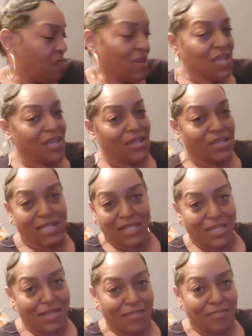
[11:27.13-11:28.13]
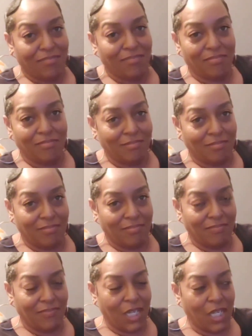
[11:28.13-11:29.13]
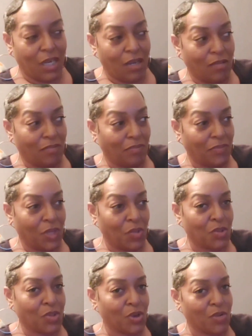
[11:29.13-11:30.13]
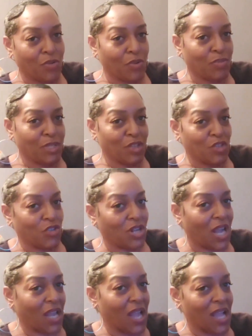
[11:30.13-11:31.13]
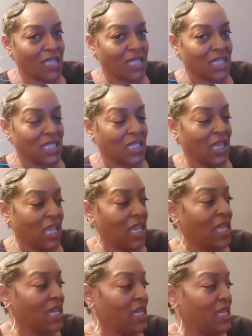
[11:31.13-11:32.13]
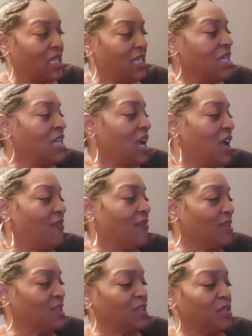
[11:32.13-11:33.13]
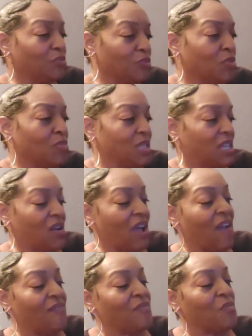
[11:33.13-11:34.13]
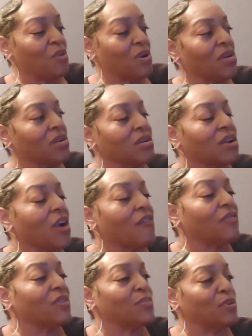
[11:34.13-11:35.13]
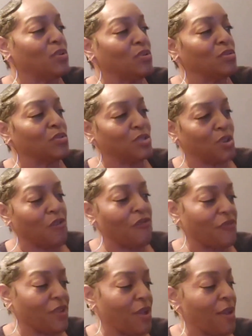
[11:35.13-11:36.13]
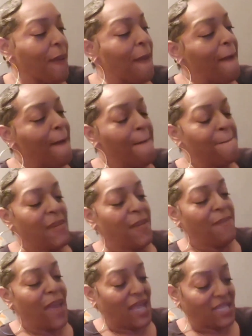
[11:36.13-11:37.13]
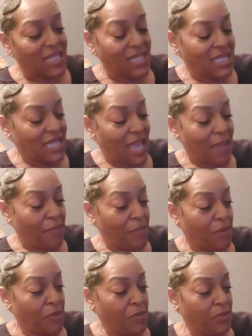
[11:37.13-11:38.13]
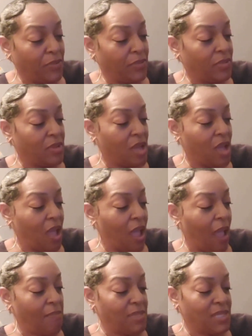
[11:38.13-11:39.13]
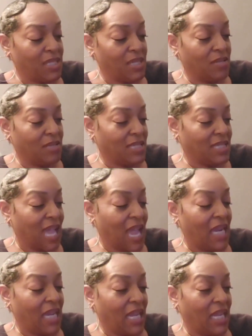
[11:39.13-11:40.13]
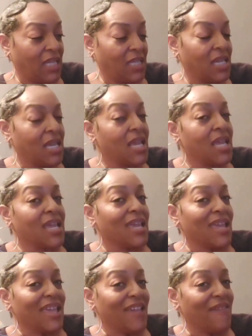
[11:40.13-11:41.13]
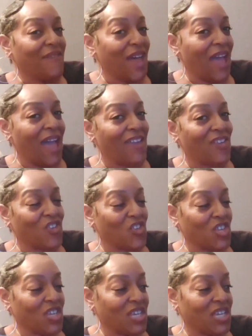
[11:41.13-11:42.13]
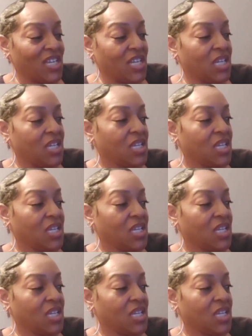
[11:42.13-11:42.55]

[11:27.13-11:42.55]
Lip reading: because you know those are rooms that you're not constantly in, and for the living room, then I'll have a more comfortable sofa. But back to the table, I'm still deciding if I should